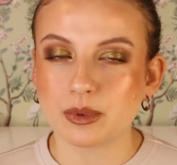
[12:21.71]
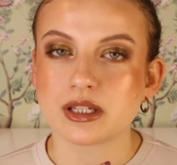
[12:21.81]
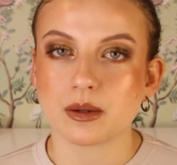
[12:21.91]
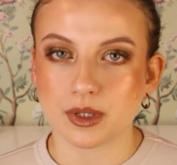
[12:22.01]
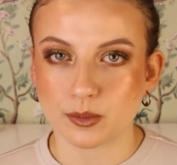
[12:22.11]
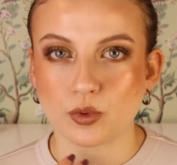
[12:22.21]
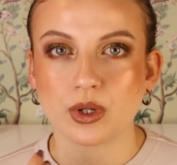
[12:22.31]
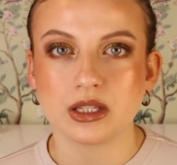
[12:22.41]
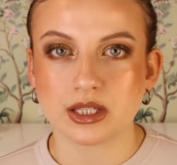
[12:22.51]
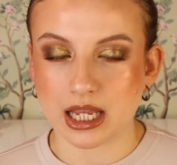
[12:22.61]
But sometimes
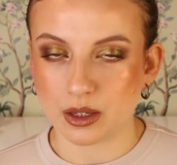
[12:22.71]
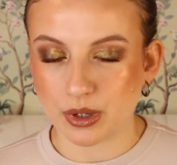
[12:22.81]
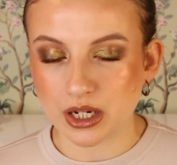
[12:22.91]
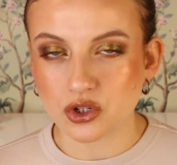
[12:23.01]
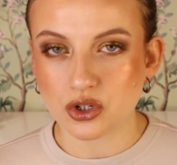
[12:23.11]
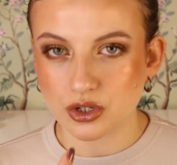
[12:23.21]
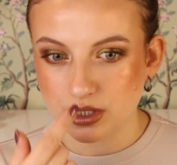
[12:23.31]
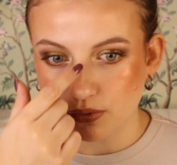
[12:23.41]
when you take pictures,